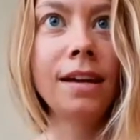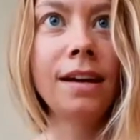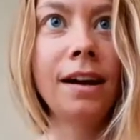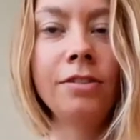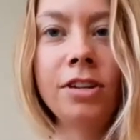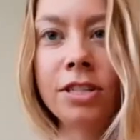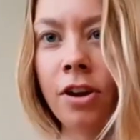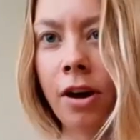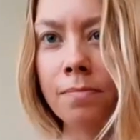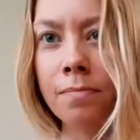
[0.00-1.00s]
Are you just
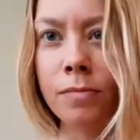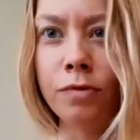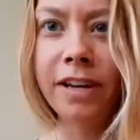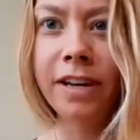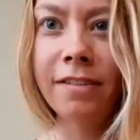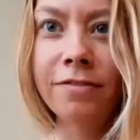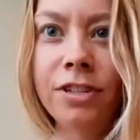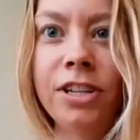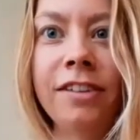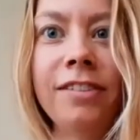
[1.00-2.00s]
not moving enough
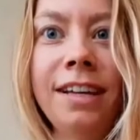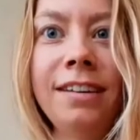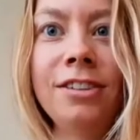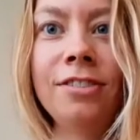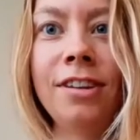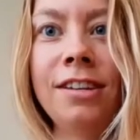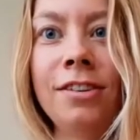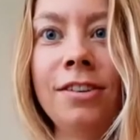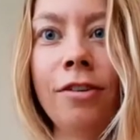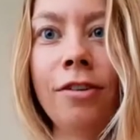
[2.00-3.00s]
generally? Do you need to
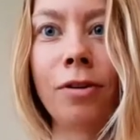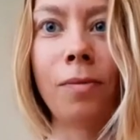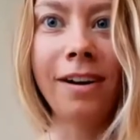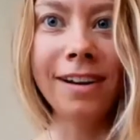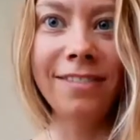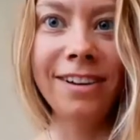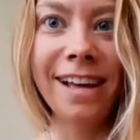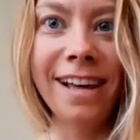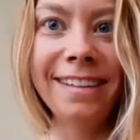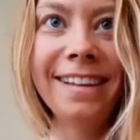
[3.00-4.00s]
go for a walk every
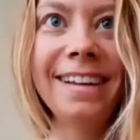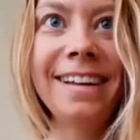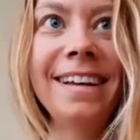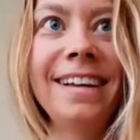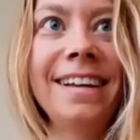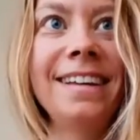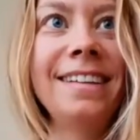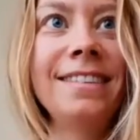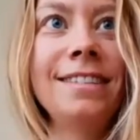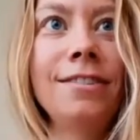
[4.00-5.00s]
day?
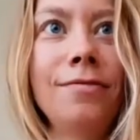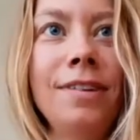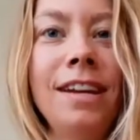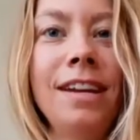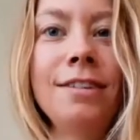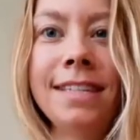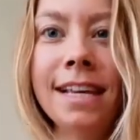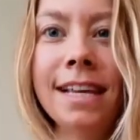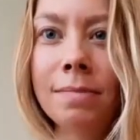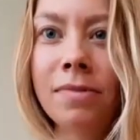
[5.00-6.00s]
So we need to
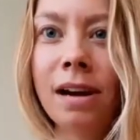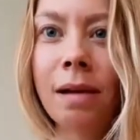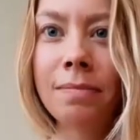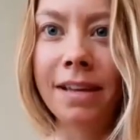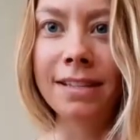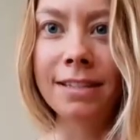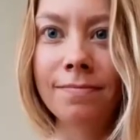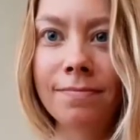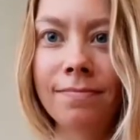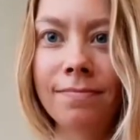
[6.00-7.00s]
assess what the problem is.
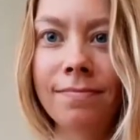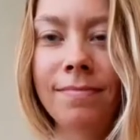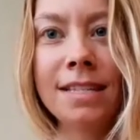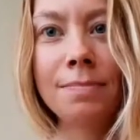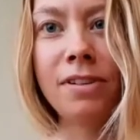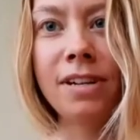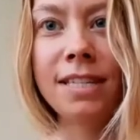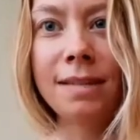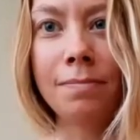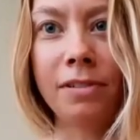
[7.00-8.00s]
That's
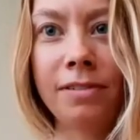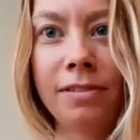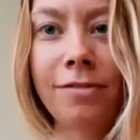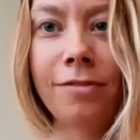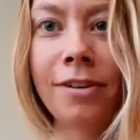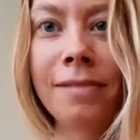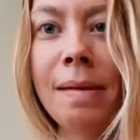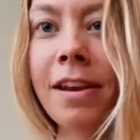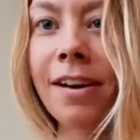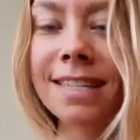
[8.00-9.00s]
pretty simple, or
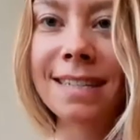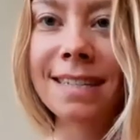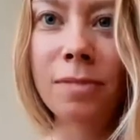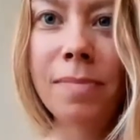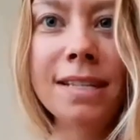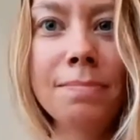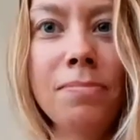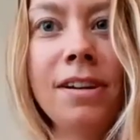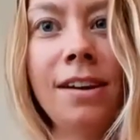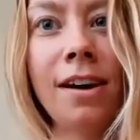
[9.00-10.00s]
maybe not simple, but it's
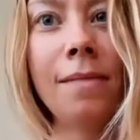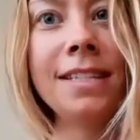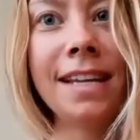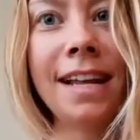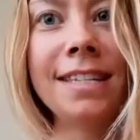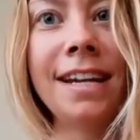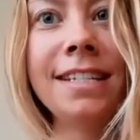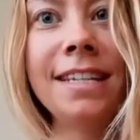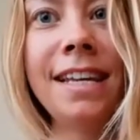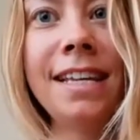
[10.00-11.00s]
pretty common sense and
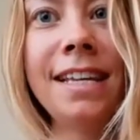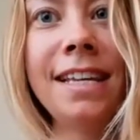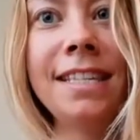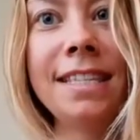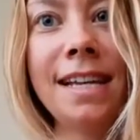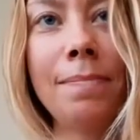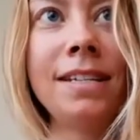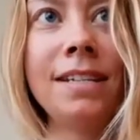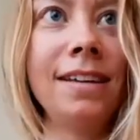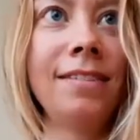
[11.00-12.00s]
it's an easy step
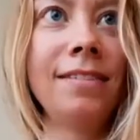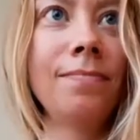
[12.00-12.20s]
to take.